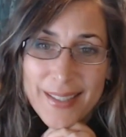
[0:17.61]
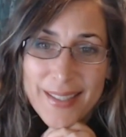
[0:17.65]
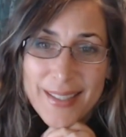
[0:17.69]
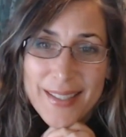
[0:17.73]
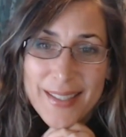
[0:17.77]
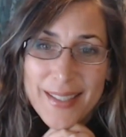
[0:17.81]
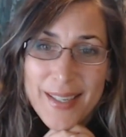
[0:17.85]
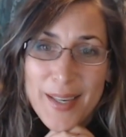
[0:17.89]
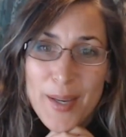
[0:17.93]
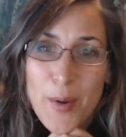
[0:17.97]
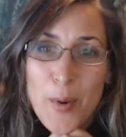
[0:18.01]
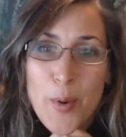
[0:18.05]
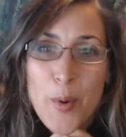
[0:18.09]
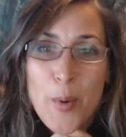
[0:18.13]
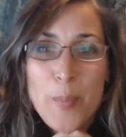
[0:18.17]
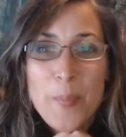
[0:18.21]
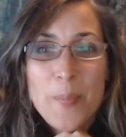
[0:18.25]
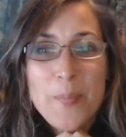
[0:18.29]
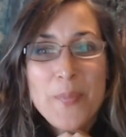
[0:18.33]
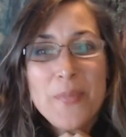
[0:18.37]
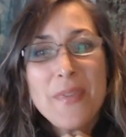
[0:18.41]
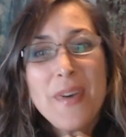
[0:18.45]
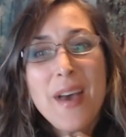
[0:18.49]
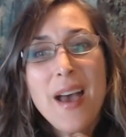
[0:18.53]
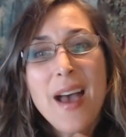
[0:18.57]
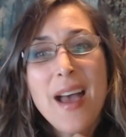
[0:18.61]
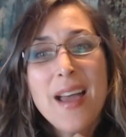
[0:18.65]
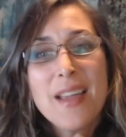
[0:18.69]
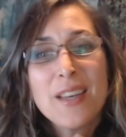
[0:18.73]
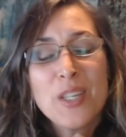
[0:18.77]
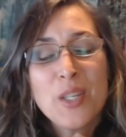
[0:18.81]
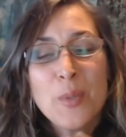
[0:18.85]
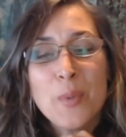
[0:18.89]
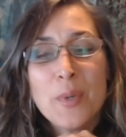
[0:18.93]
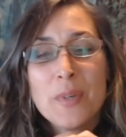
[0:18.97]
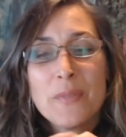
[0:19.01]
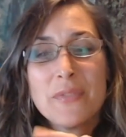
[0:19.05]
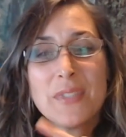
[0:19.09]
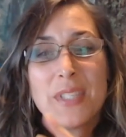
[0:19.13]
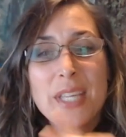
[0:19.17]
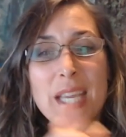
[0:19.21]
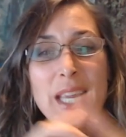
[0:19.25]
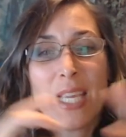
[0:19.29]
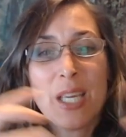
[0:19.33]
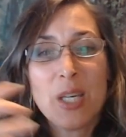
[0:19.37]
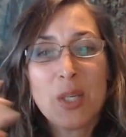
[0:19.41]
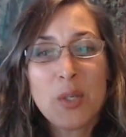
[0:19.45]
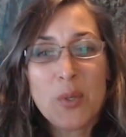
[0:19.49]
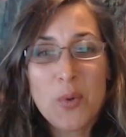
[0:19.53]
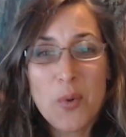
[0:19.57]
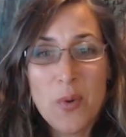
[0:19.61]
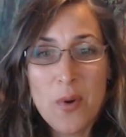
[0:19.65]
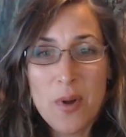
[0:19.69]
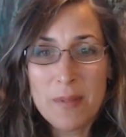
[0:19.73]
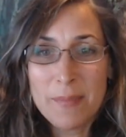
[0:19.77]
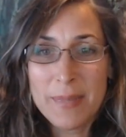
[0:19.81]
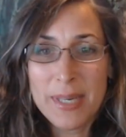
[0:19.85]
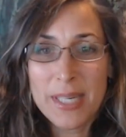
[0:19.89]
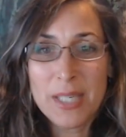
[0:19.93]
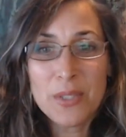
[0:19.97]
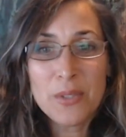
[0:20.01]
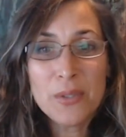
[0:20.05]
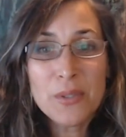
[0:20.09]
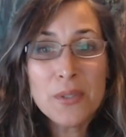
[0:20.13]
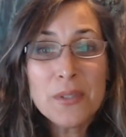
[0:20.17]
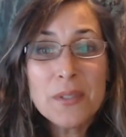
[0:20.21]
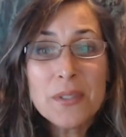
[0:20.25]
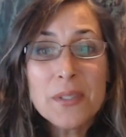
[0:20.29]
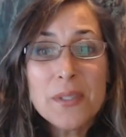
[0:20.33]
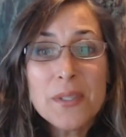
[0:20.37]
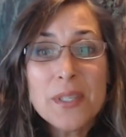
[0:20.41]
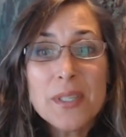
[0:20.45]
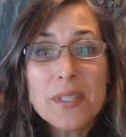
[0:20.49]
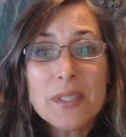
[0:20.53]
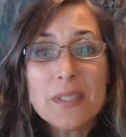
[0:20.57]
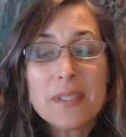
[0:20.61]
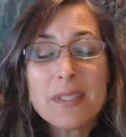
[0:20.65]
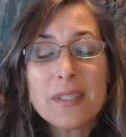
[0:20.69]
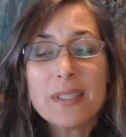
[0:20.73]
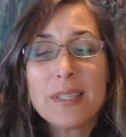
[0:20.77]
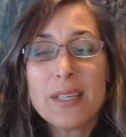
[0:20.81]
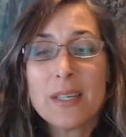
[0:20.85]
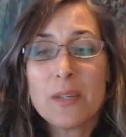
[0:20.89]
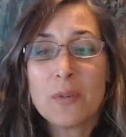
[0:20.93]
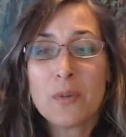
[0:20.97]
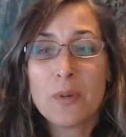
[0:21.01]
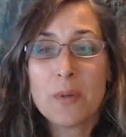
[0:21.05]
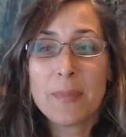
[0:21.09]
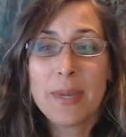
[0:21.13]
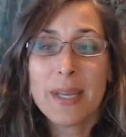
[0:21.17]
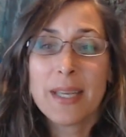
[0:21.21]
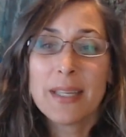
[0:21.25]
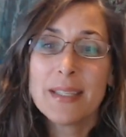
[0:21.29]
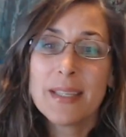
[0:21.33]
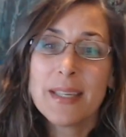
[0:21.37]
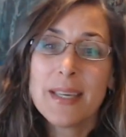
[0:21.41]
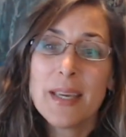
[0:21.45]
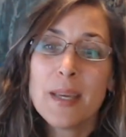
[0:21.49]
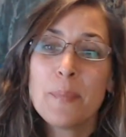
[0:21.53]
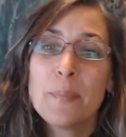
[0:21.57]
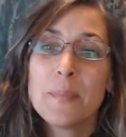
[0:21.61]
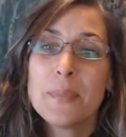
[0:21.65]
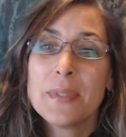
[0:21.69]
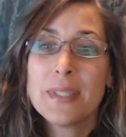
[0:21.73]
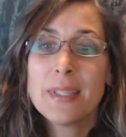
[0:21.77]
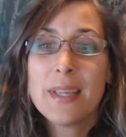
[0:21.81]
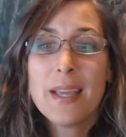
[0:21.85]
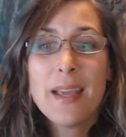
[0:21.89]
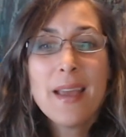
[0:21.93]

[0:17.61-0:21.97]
And I hope that you have taken all my tools and all my tips